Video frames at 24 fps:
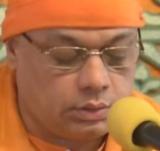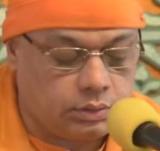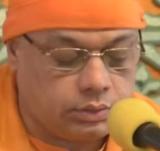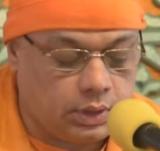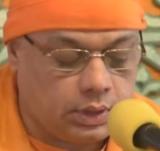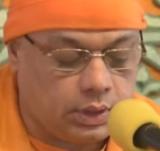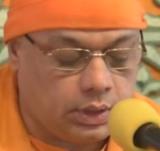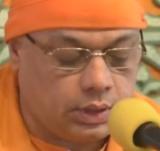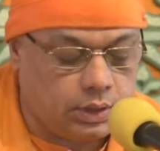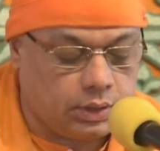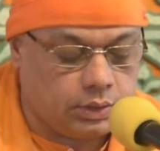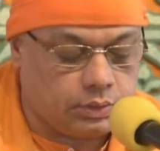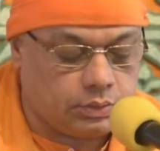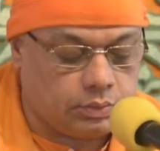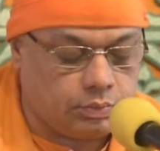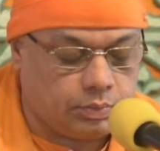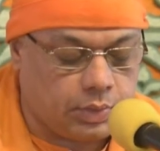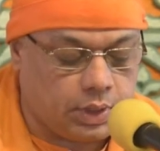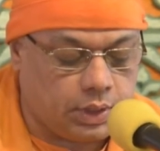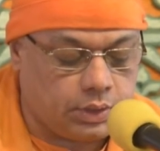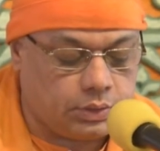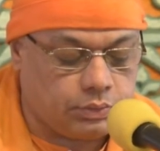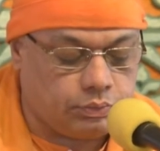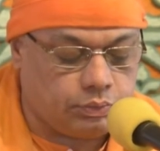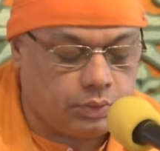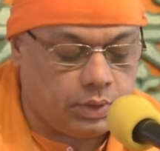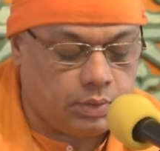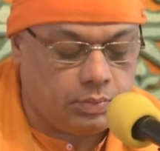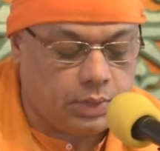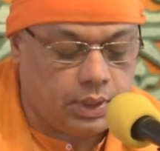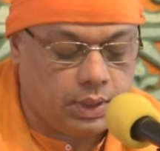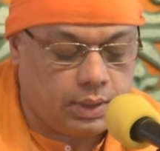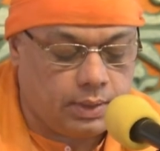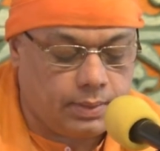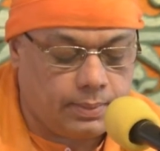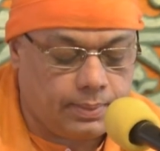seas by
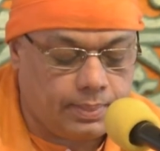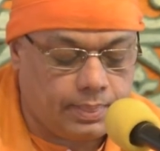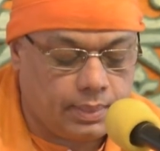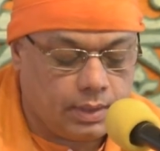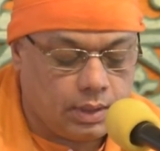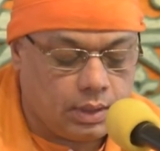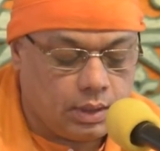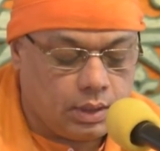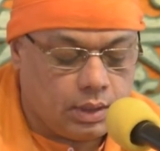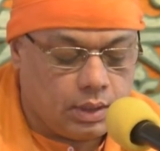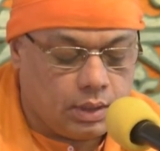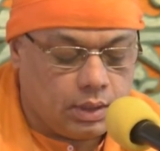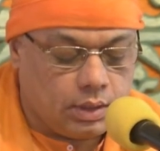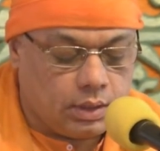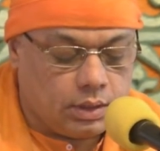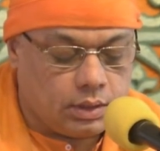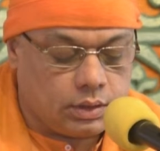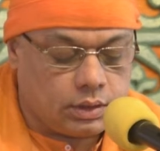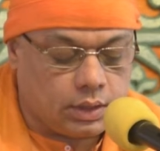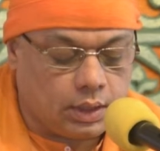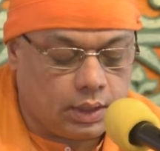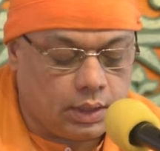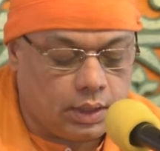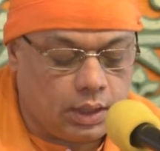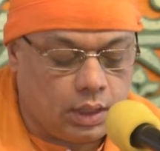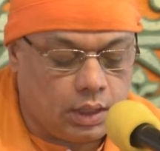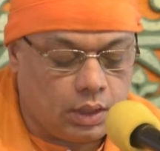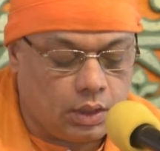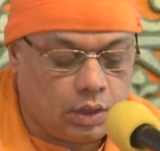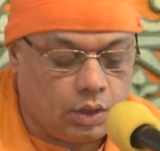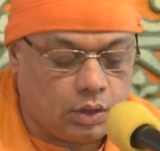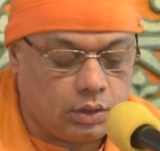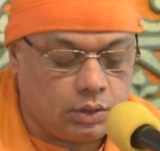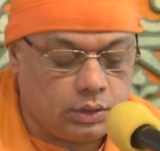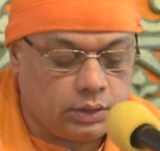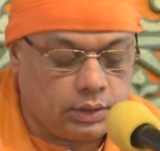swimming, suck in
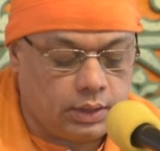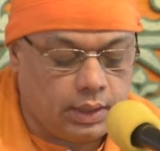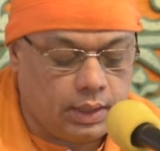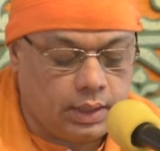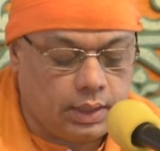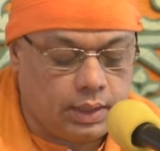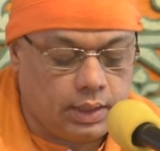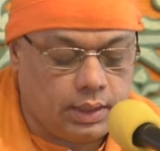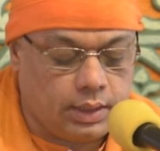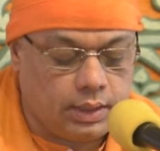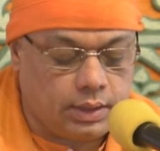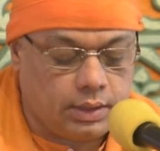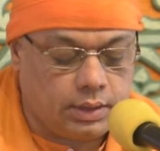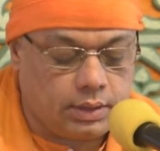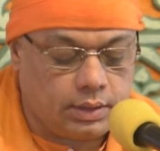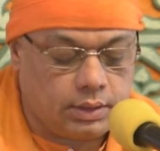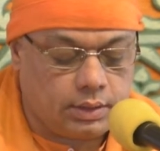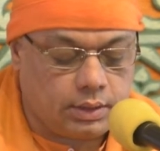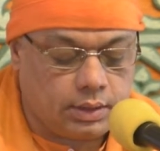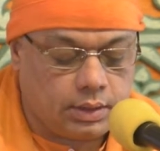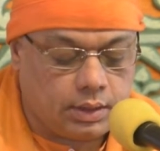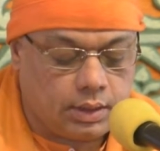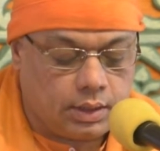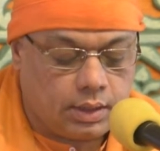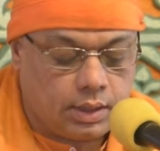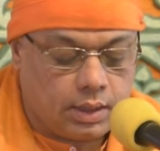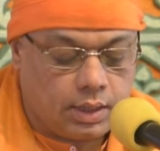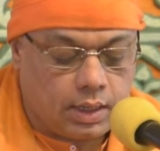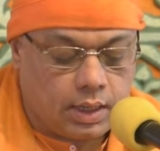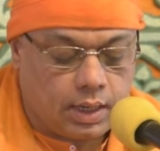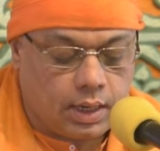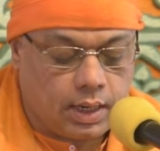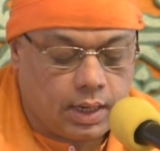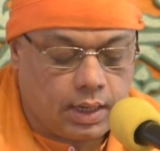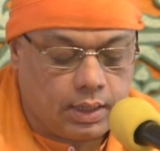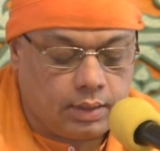all the air,
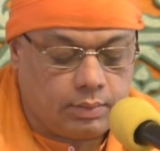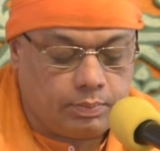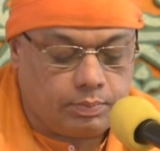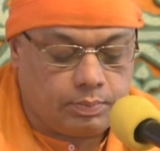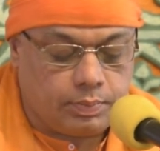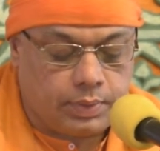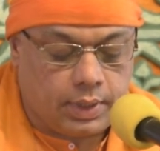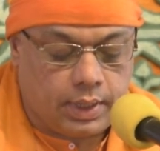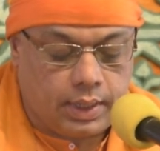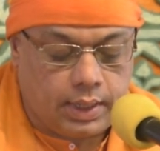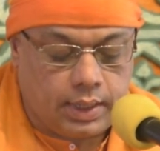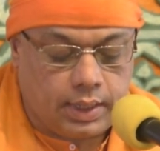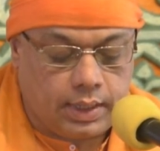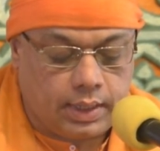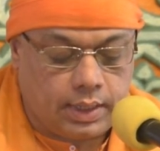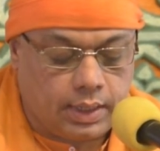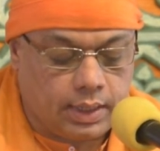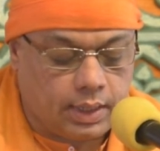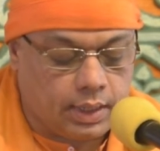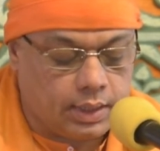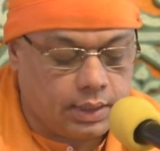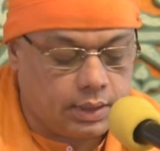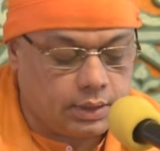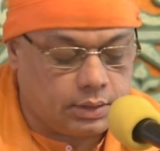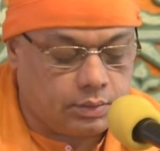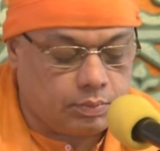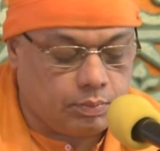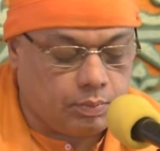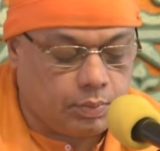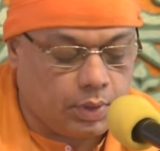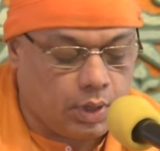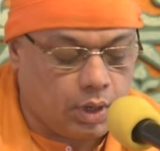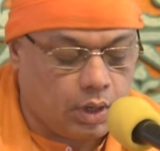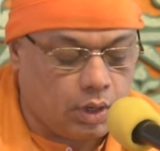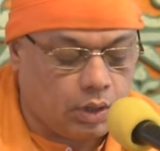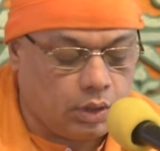and play at
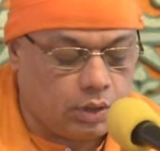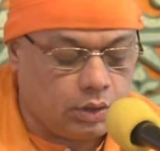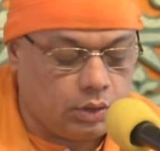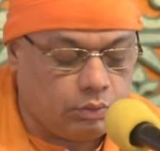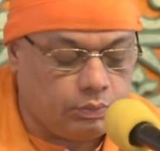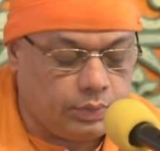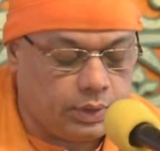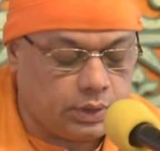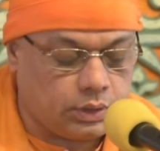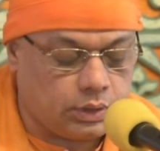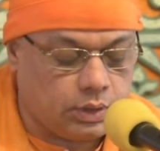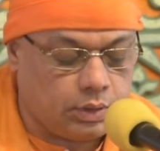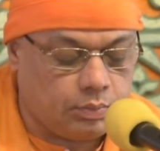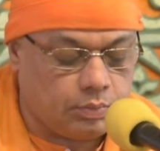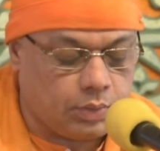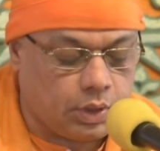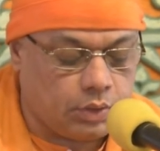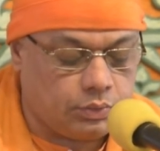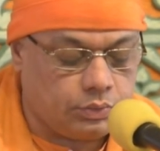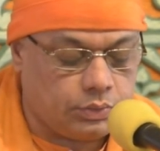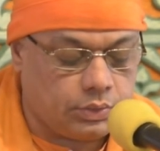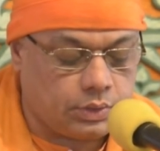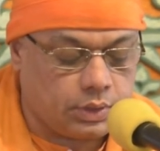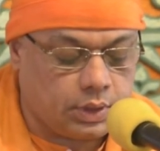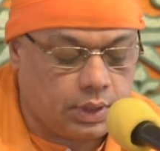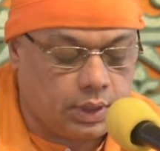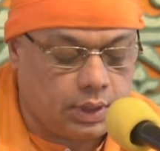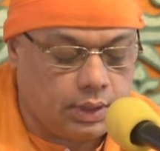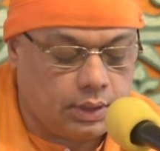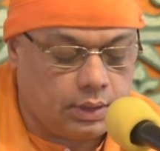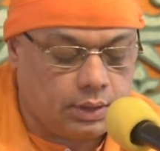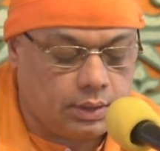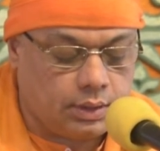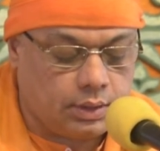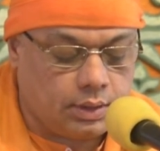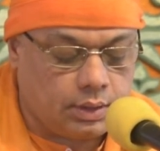ball with the
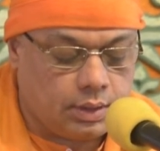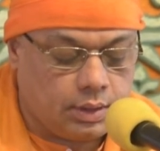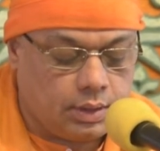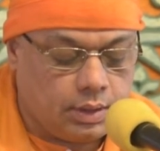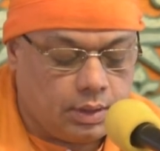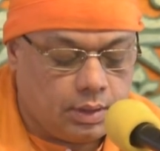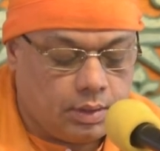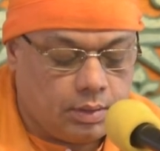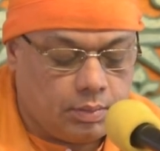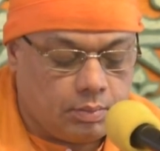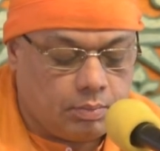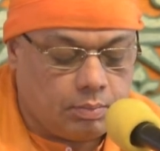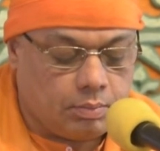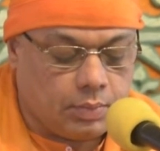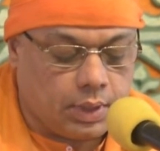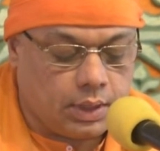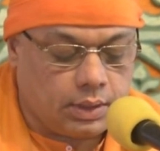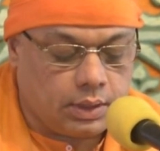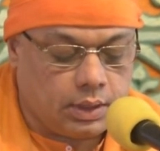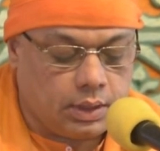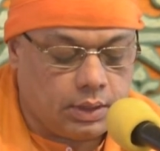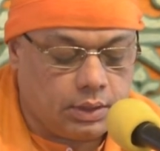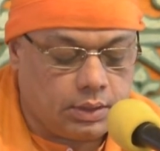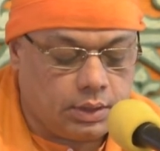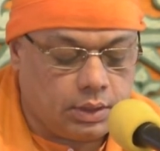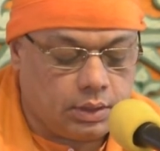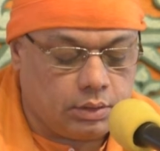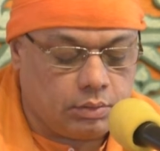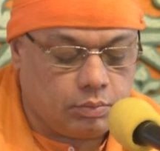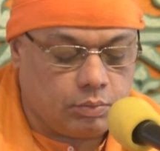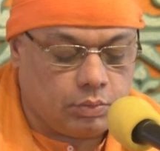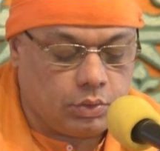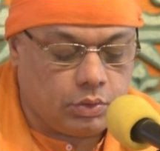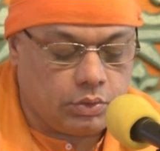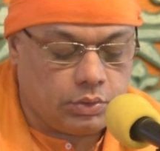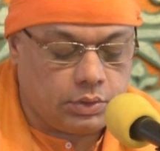mountain, but it is
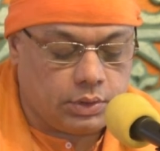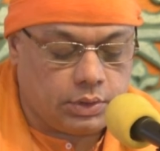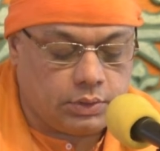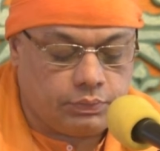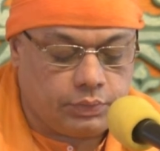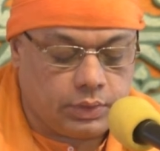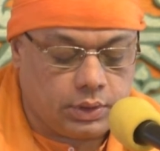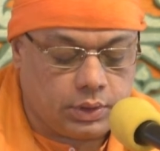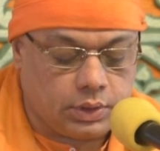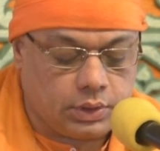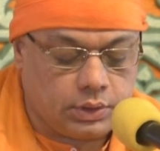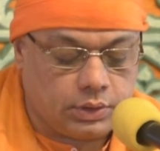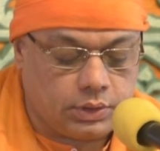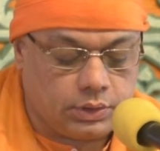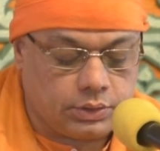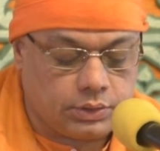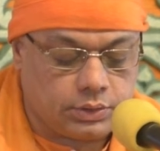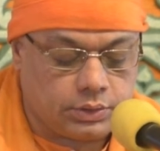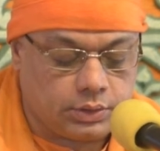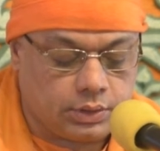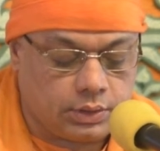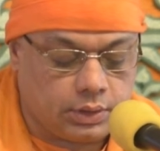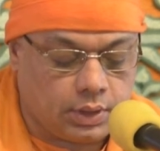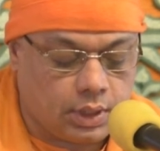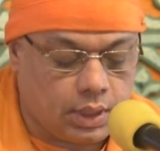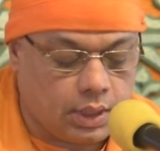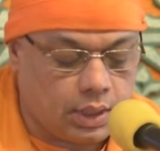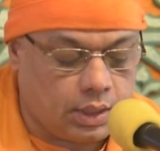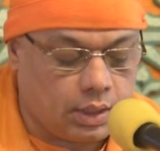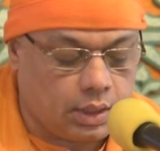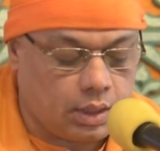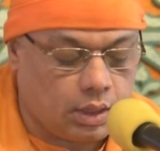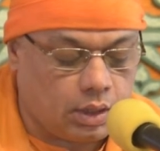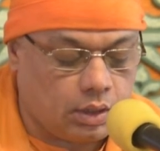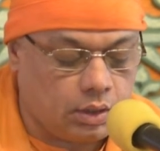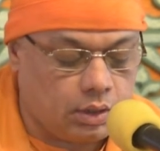more difficult
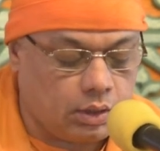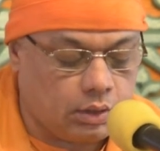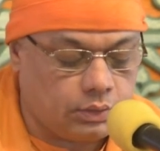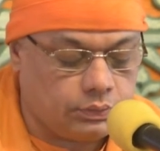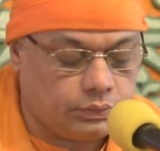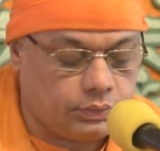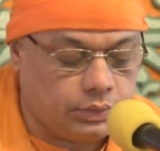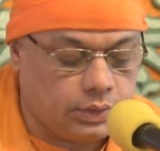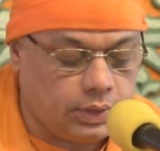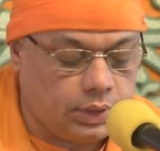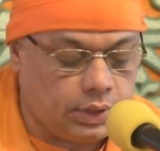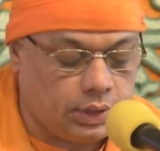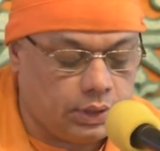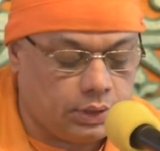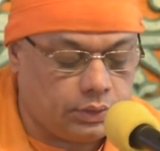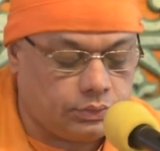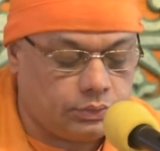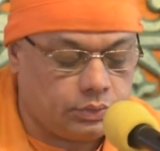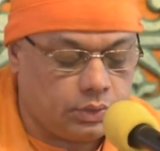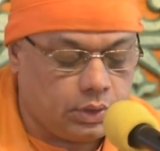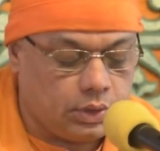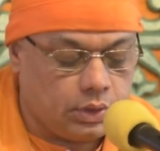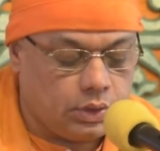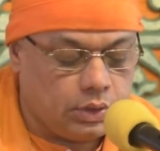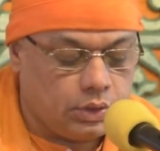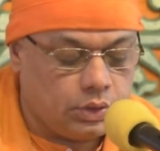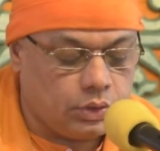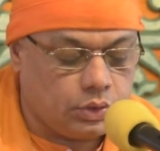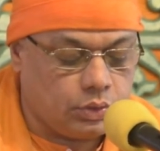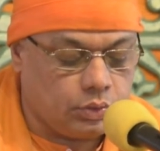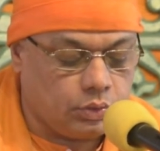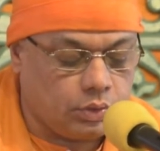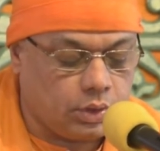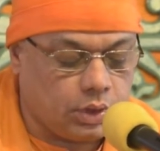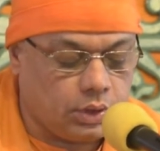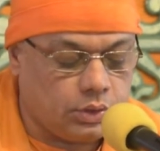than all of these
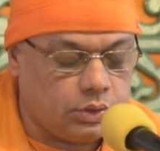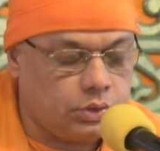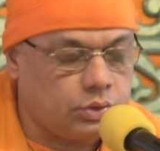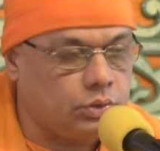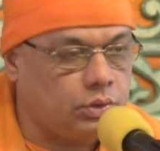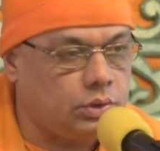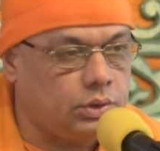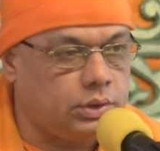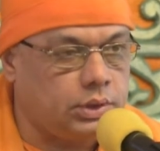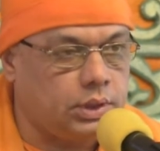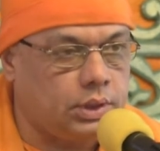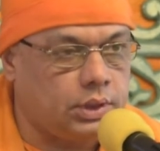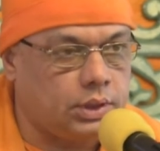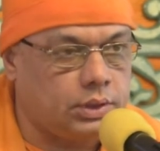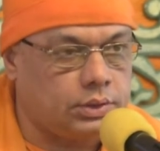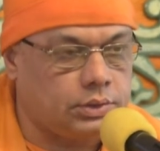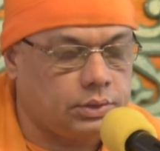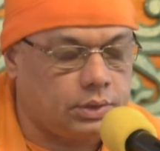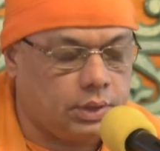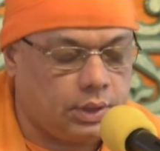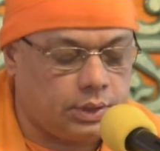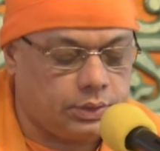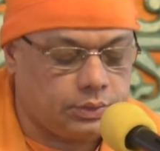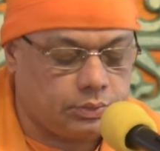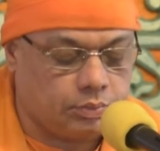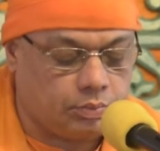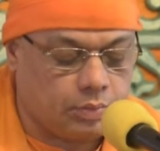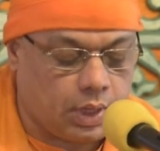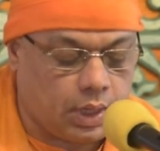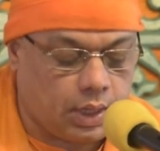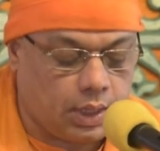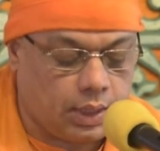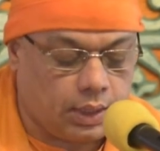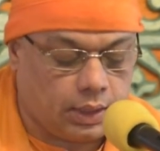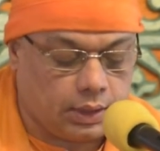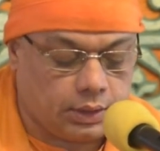to control the restless
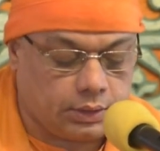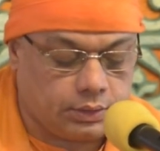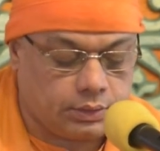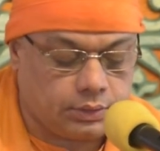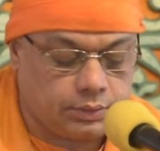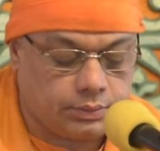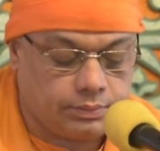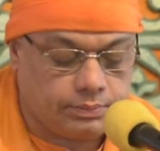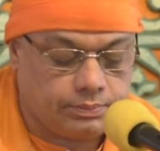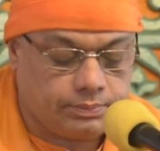mind.